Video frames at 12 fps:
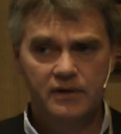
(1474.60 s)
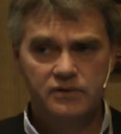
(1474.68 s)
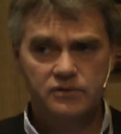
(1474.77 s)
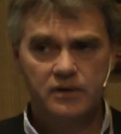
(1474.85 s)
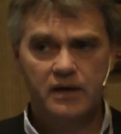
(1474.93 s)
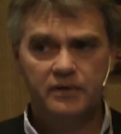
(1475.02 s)

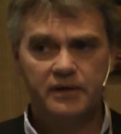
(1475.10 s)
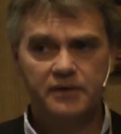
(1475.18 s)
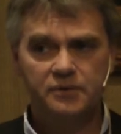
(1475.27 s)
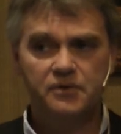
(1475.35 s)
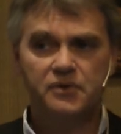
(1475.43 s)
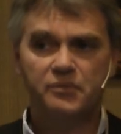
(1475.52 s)
So how can
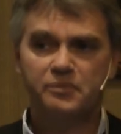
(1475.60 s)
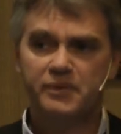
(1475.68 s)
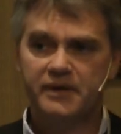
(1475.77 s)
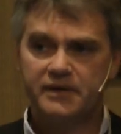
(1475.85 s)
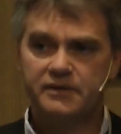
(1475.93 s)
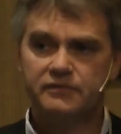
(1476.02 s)
you
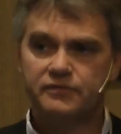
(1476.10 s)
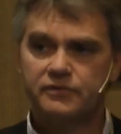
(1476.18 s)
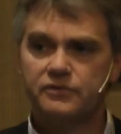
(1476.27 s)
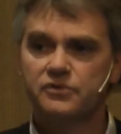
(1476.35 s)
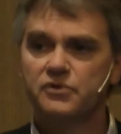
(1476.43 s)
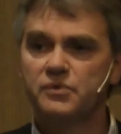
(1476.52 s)
compare
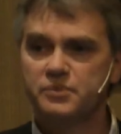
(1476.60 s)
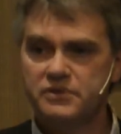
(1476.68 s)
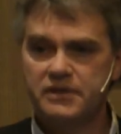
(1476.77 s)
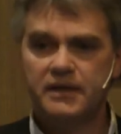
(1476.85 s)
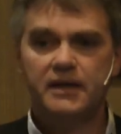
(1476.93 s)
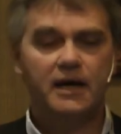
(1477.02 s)
different groups,
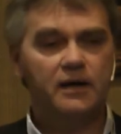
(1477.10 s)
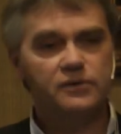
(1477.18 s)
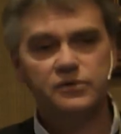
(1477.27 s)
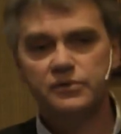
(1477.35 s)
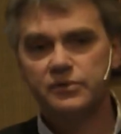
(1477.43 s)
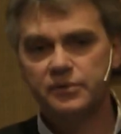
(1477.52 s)
and how
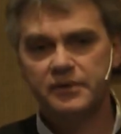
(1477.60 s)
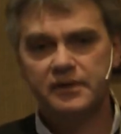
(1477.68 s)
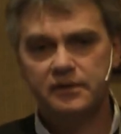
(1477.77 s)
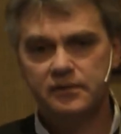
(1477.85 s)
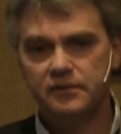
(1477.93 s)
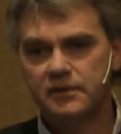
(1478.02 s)
do you
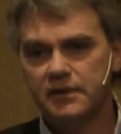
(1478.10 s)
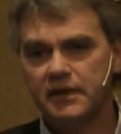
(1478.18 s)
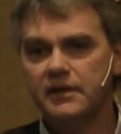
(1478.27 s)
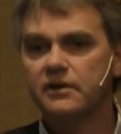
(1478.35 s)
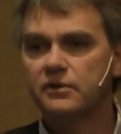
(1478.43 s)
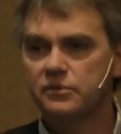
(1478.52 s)

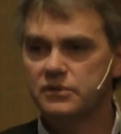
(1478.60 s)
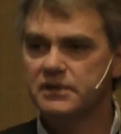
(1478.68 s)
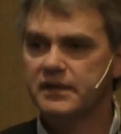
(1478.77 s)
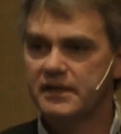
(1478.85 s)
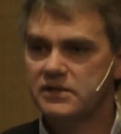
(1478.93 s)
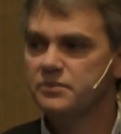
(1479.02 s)
include
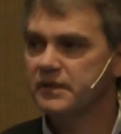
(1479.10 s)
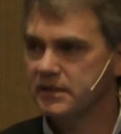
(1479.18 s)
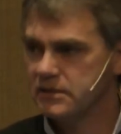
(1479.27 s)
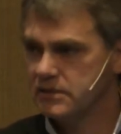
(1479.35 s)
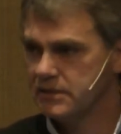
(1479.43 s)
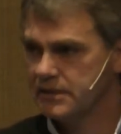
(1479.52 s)
case
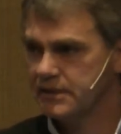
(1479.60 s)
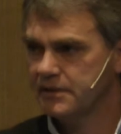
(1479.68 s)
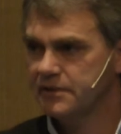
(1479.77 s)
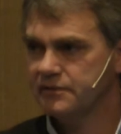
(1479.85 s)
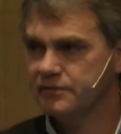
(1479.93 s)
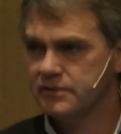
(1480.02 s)
mix
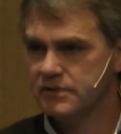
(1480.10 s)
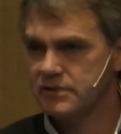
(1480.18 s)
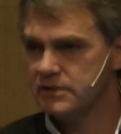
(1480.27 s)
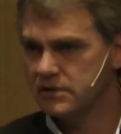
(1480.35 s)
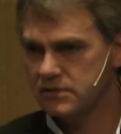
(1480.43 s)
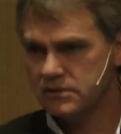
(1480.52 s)

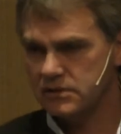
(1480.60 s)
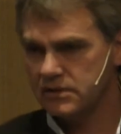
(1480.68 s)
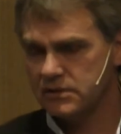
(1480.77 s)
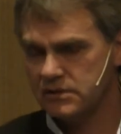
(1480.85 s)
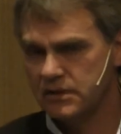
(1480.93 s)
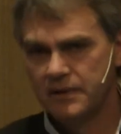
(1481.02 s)
differences?
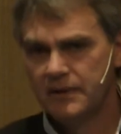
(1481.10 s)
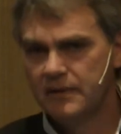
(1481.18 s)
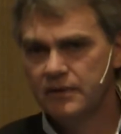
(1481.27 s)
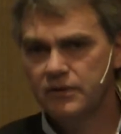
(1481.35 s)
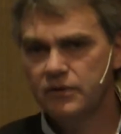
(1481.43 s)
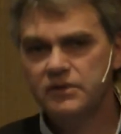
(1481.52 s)
That's
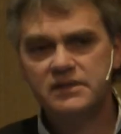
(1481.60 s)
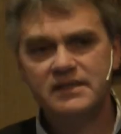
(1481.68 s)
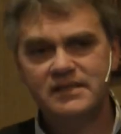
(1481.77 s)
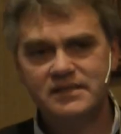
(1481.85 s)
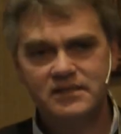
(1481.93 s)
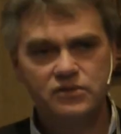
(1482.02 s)
not
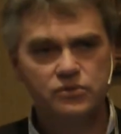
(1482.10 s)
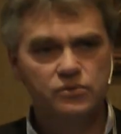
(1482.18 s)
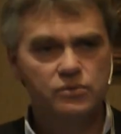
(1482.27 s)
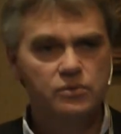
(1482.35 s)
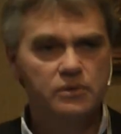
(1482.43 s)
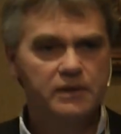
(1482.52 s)
easy
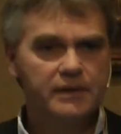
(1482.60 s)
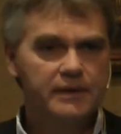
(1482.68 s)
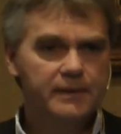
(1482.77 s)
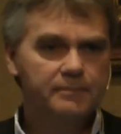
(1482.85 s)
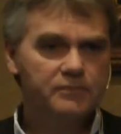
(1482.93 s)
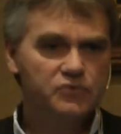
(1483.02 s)
to
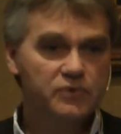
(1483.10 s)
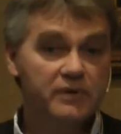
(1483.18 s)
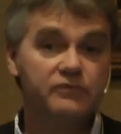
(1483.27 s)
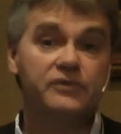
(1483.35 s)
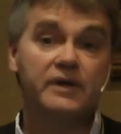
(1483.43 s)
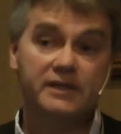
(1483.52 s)

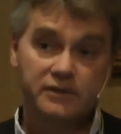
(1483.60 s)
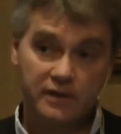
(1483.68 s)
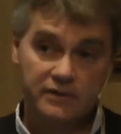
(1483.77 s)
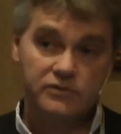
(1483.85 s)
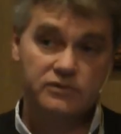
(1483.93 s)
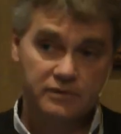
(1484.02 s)
have a right
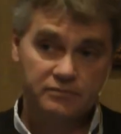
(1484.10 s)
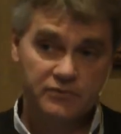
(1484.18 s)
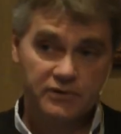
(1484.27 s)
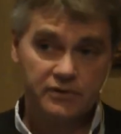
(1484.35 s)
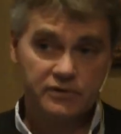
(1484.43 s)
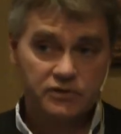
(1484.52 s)
answer.
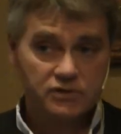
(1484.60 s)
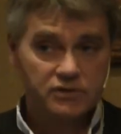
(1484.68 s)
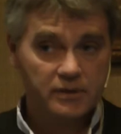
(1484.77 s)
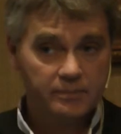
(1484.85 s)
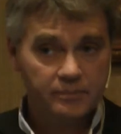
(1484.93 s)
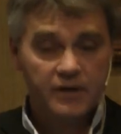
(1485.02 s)
There are
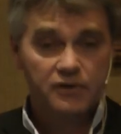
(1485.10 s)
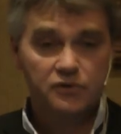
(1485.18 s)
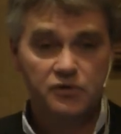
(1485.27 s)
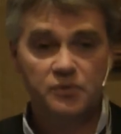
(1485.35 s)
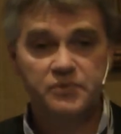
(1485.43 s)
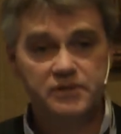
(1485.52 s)
some
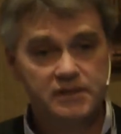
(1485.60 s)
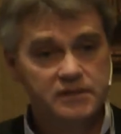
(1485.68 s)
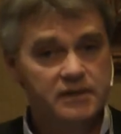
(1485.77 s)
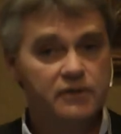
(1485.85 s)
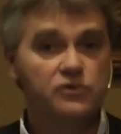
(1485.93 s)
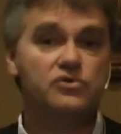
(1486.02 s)
groups that
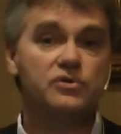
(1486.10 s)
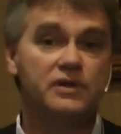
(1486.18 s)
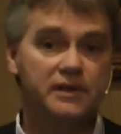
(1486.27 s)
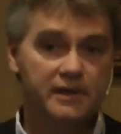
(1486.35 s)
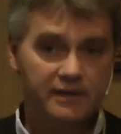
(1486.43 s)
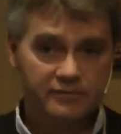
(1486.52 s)
say you should
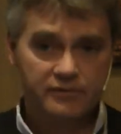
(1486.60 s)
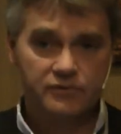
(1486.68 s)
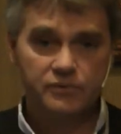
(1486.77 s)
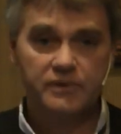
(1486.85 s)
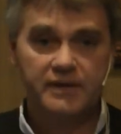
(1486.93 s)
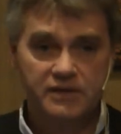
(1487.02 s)
never
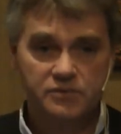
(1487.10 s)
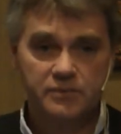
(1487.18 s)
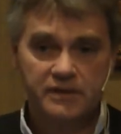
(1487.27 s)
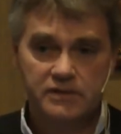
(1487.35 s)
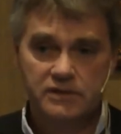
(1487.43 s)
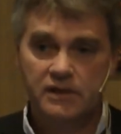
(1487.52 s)
do case
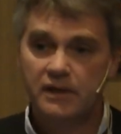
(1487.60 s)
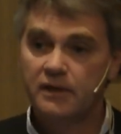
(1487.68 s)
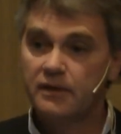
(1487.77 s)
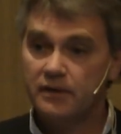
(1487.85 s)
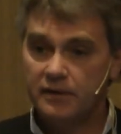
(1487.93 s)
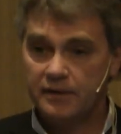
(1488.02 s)
mix
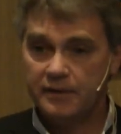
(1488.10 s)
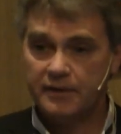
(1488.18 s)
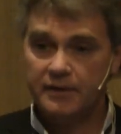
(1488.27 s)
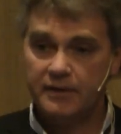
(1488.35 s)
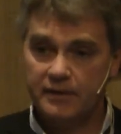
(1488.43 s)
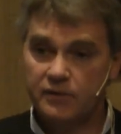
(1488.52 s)

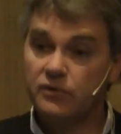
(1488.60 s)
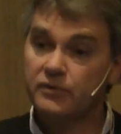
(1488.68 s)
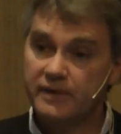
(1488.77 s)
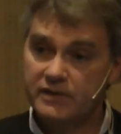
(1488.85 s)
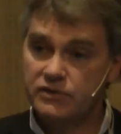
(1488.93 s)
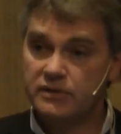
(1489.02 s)

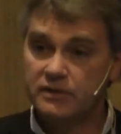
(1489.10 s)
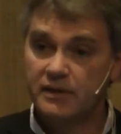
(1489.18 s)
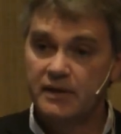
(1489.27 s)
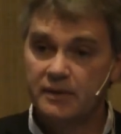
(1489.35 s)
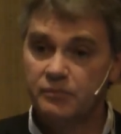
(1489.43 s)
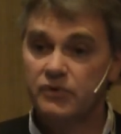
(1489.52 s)
correction
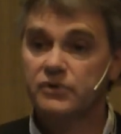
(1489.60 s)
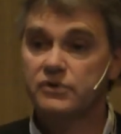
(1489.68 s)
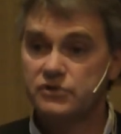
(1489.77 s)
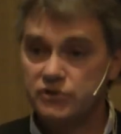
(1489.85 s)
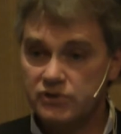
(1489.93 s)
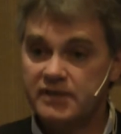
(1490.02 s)
because
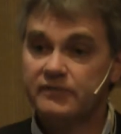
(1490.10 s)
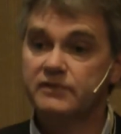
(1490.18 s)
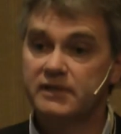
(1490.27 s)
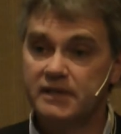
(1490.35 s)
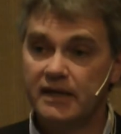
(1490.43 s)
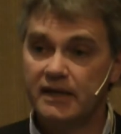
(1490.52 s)
just give
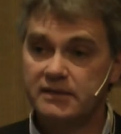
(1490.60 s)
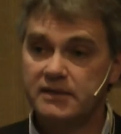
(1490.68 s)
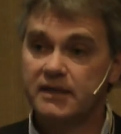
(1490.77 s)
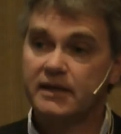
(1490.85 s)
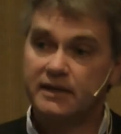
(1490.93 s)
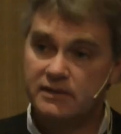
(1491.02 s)
the data
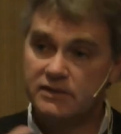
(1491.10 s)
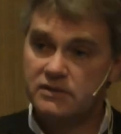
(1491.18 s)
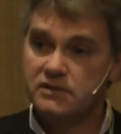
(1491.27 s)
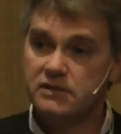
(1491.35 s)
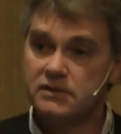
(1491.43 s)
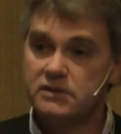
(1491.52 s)
and this
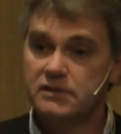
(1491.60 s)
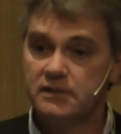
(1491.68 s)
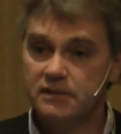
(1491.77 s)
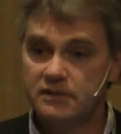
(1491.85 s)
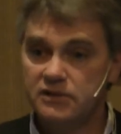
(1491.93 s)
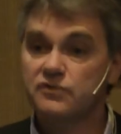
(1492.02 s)

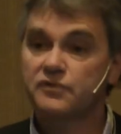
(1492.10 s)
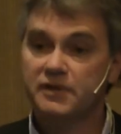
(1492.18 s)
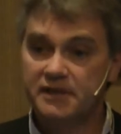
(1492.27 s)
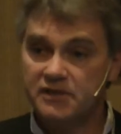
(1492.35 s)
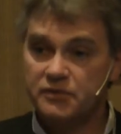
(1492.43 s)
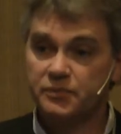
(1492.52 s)
is for
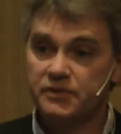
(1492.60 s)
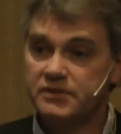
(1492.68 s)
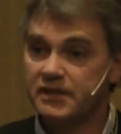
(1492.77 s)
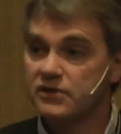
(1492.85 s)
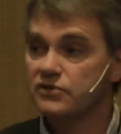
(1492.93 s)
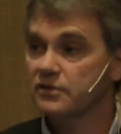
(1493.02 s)
the
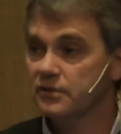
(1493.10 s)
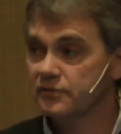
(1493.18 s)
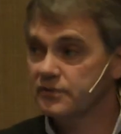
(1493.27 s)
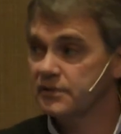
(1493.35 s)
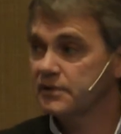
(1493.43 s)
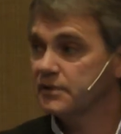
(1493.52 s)
interpretation
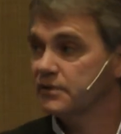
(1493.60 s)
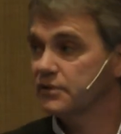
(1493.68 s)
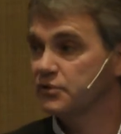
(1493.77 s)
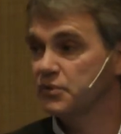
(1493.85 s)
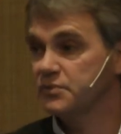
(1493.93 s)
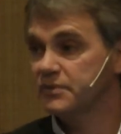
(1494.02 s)
of the
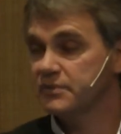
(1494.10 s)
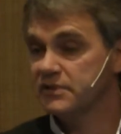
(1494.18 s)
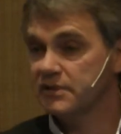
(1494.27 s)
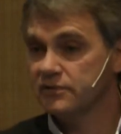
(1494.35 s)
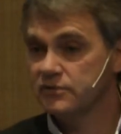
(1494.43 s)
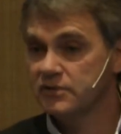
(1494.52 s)
groups
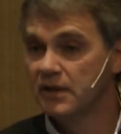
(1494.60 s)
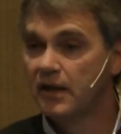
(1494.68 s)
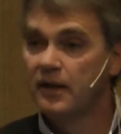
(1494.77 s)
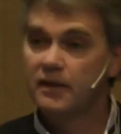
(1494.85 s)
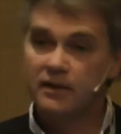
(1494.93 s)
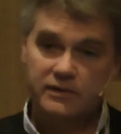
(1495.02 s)
themselves.
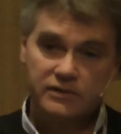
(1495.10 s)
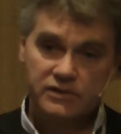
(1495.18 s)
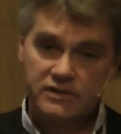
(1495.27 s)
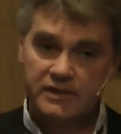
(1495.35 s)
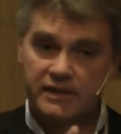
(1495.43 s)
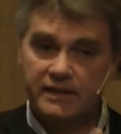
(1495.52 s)
Others
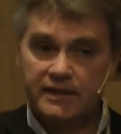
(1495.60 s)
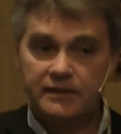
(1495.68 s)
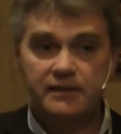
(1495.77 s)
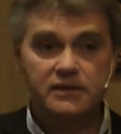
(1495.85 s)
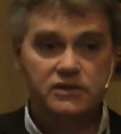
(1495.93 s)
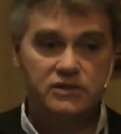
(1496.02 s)
say at
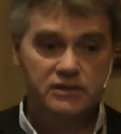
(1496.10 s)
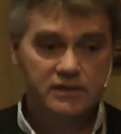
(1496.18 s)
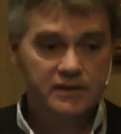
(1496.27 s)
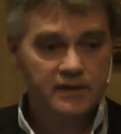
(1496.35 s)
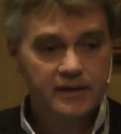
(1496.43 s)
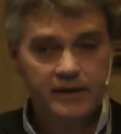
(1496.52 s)
least
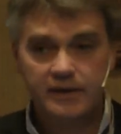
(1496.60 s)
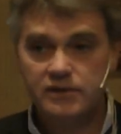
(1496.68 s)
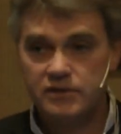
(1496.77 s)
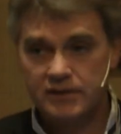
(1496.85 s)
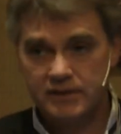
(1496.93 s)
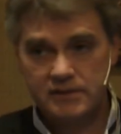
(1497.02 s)

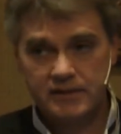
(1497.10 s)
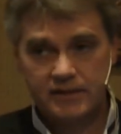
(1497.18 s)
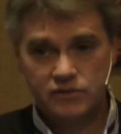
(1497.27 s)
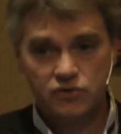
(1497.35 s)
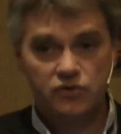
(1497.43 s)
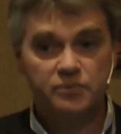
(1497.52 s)
age and
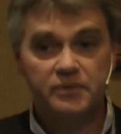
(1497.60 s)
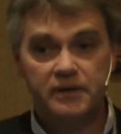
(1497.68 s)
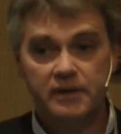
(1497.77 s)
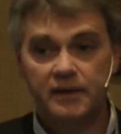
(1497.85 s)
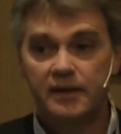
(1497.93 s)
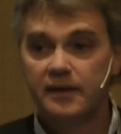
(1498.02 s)
sex should
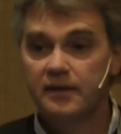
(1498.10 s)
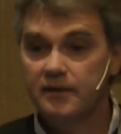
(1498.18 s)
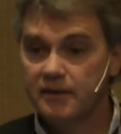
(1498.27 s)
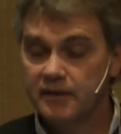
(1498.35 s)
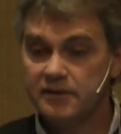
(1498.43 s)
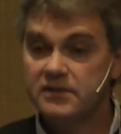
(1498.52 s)
be
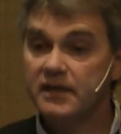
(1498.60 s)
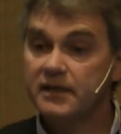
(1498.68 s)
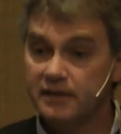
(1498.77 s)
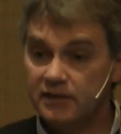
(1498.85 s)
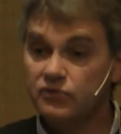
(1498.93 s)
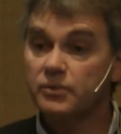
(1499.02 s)

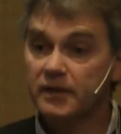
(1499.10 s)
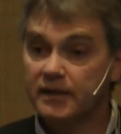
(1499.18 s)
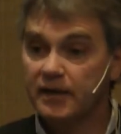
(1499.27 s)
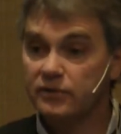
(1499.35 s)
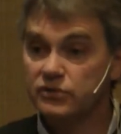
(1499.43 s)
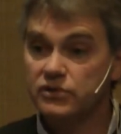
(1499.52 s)
taken into
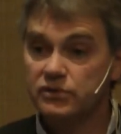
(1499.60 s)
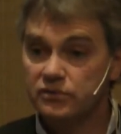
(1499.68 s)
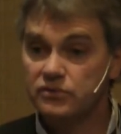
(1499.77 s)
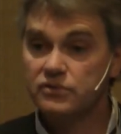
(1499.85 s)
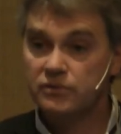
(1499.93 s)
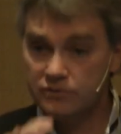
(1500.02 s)
account,
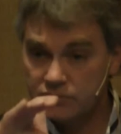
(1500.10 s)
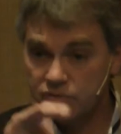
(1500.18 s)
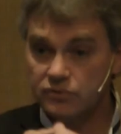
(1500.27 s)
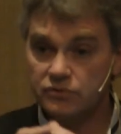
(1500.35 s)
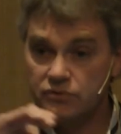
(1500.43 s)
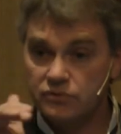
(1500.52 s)
so
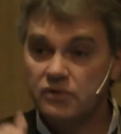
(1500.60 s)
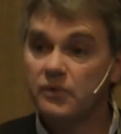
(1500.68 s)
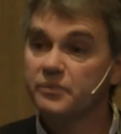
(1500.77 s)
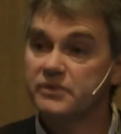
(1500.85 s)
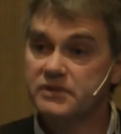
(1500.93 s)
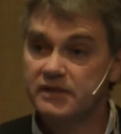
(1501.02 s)
to
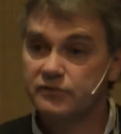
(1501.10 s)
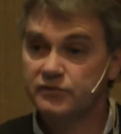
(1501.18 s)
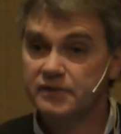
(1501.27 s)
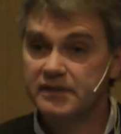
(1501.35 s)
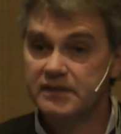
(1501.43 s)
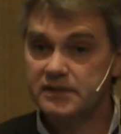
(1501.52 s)
compensate
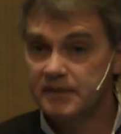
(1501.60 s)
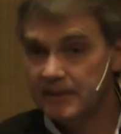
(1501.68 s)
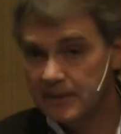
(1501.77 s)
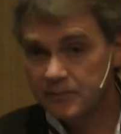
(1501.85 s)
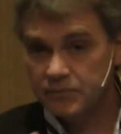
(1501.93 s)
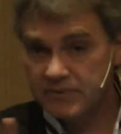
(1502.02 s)
for that.
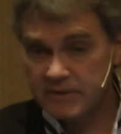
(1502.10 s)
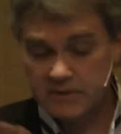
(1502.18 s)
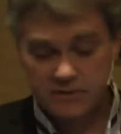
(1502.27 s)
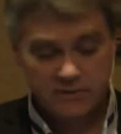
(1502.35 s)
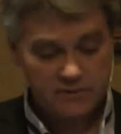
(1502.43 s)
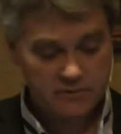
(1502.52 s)
But there's
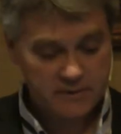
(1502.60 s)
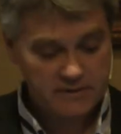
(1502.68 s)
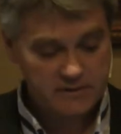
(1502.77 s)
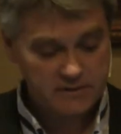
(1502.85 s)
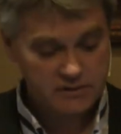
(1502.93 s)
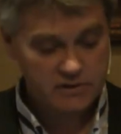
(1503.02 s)
quite
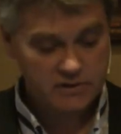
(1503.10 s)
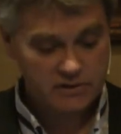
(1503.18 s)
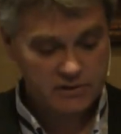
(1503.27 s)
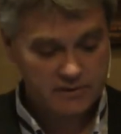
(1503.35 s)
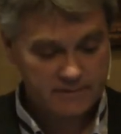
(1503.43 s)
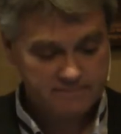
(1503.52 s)
a
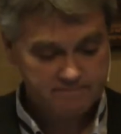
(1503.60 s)
discussion.